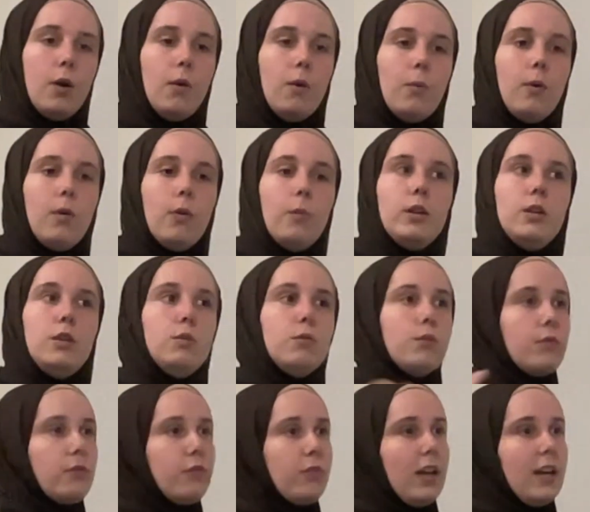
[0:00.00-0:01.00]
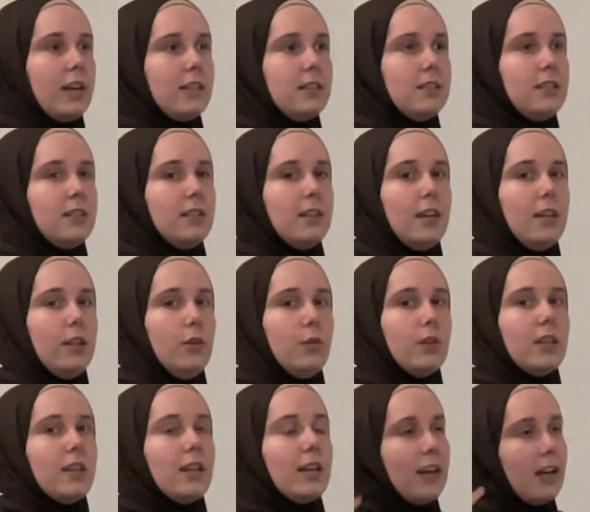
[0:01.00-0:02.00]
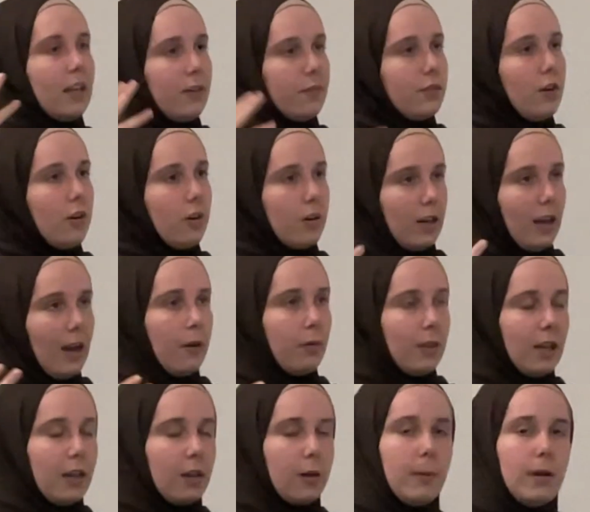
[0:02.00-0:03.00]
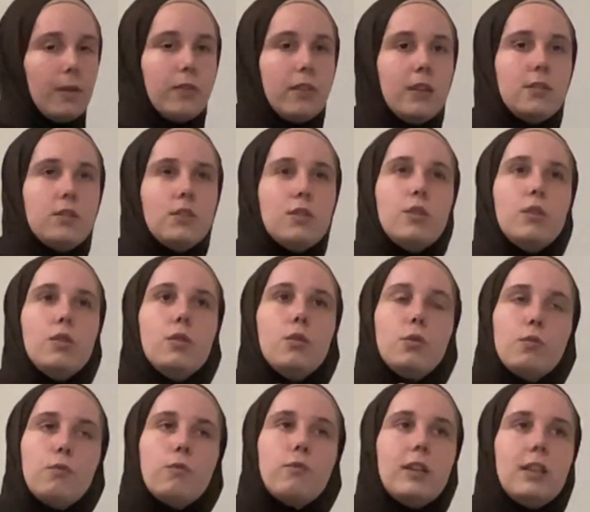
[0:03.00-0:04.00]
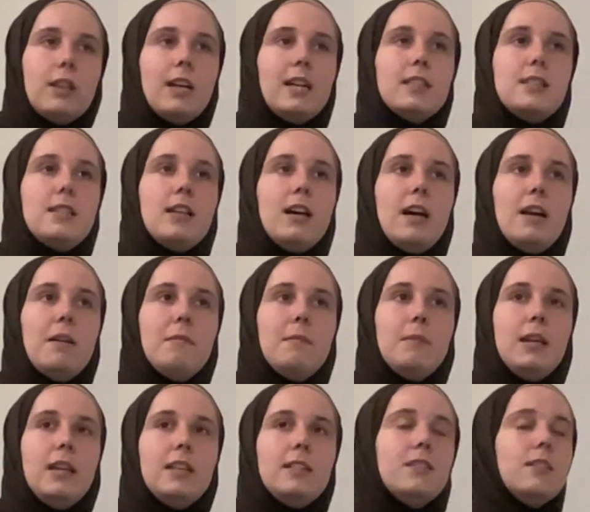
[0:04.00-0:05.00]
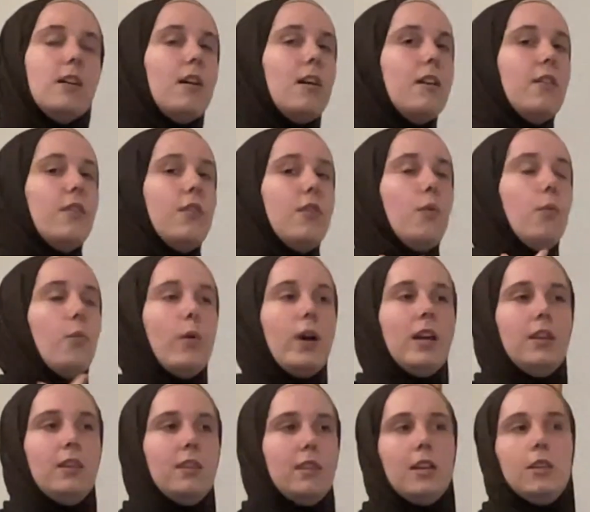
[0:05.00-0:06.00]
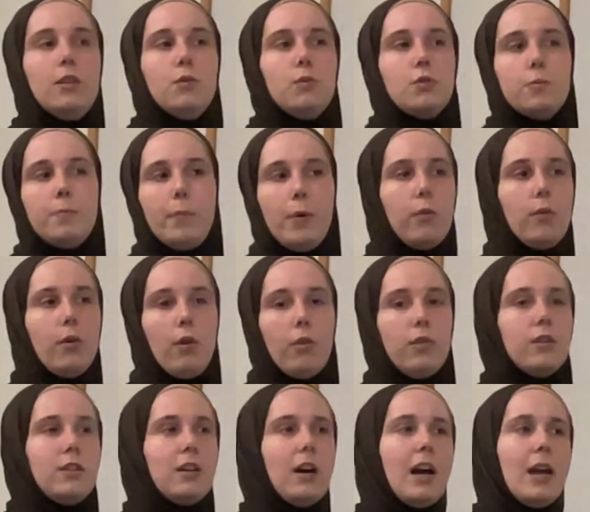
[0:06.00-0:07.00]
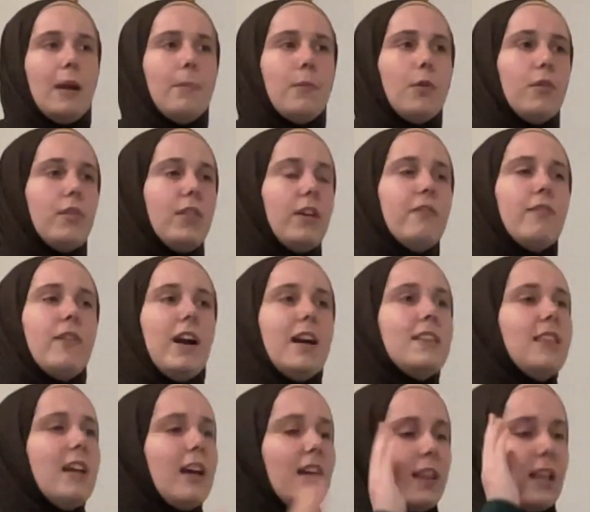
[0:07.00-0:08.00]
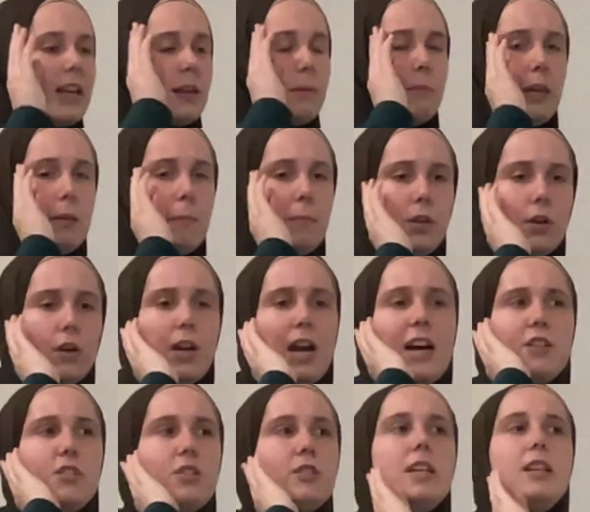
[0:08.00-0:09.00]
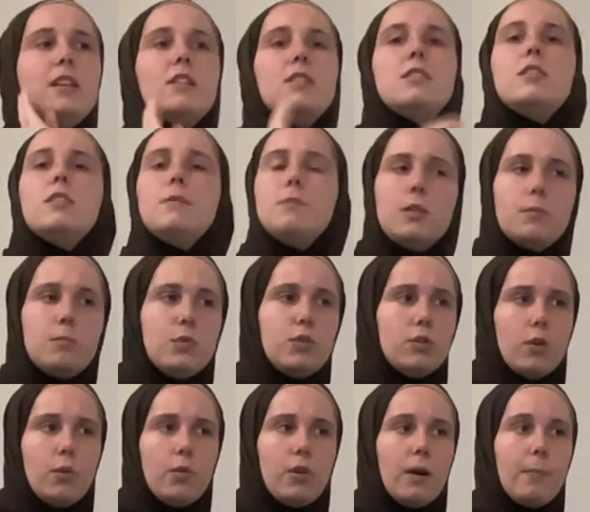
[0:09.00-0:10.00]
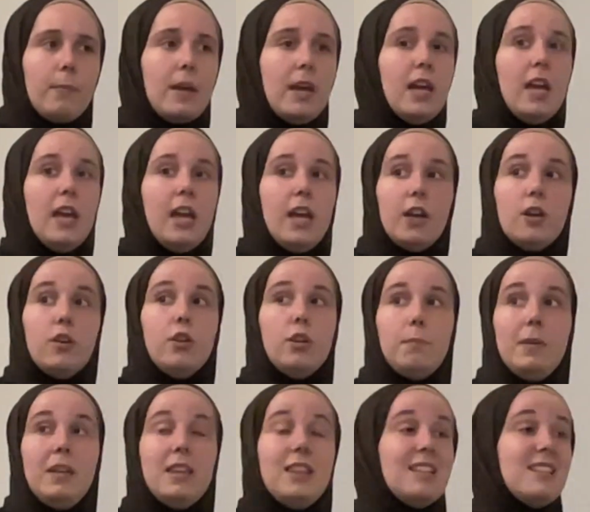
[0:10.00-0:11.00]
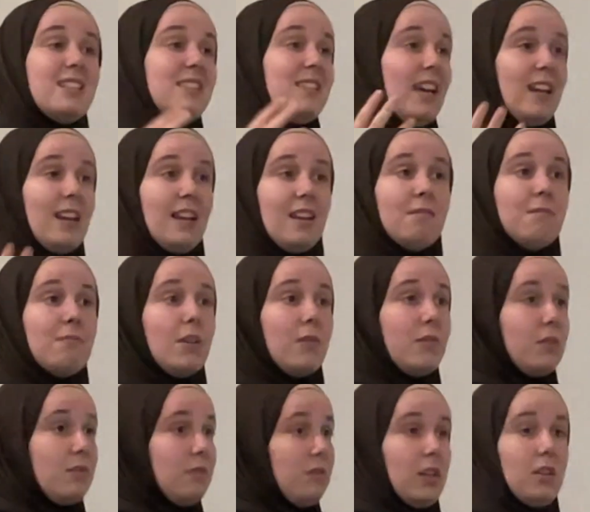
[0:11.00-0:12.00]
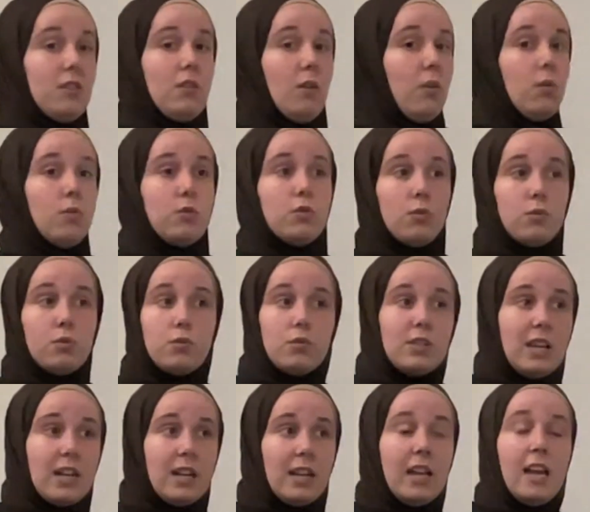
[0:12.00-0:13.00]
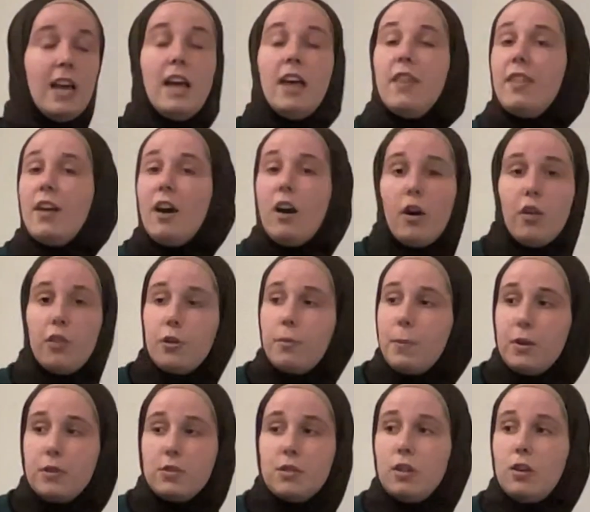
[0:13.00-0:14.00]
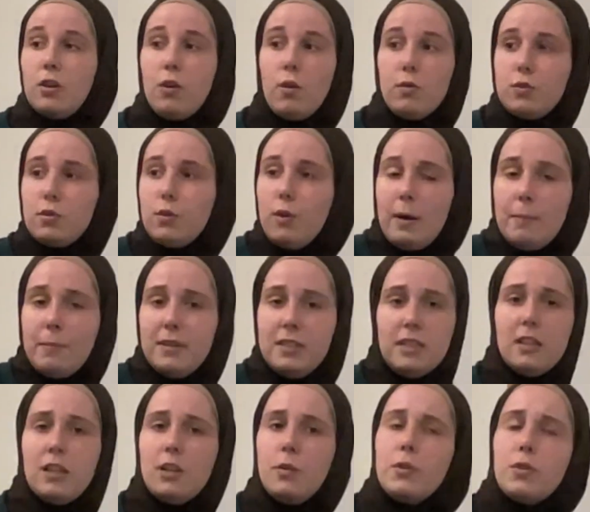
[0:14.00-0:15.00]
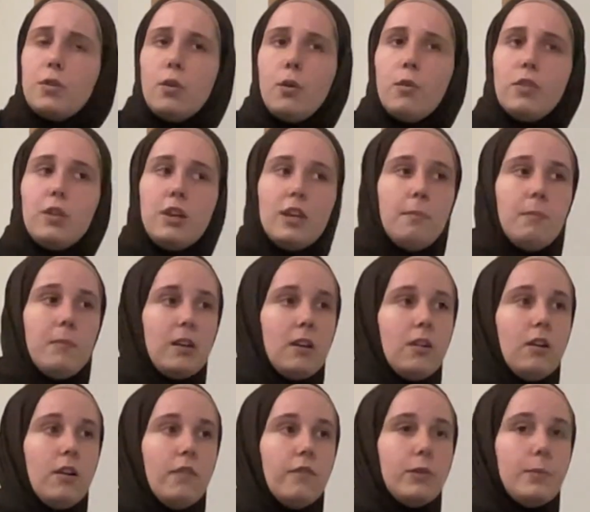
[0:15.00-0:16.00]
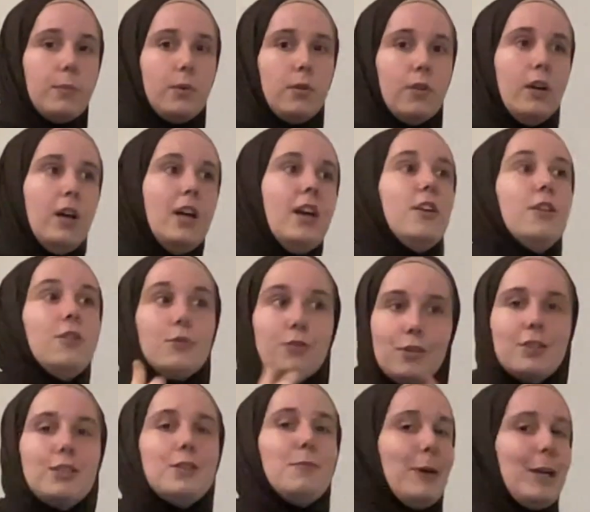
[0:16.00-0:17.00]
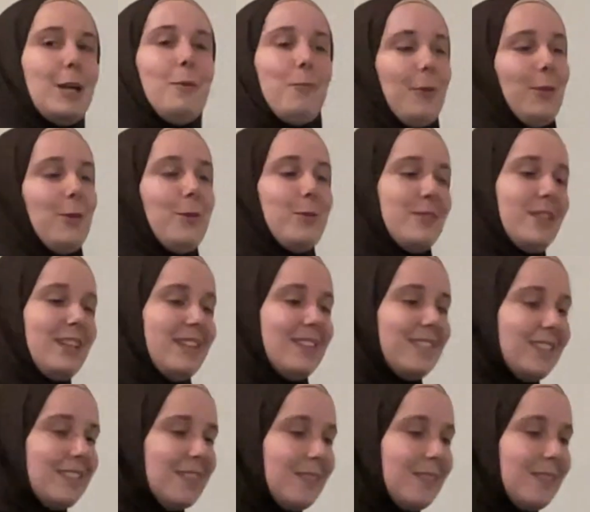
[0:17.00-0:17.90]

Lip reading: Well, when you reflect and you can like kind of talk out loud about this, you'll realize that it's not the way that you spoke all the time, or the fact that like maybe your agitated symptoms showed up. It could be the setting of like the whole social setting. That other person could also have been dealing with their own thing and been uncomfortable. You'll start to pick up on those things.